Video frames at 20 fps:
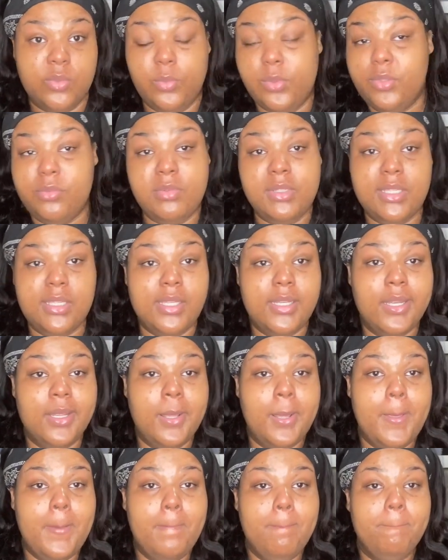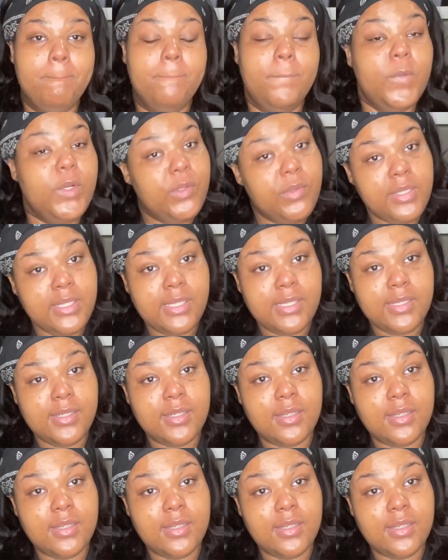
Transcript: what do you need? What do you need?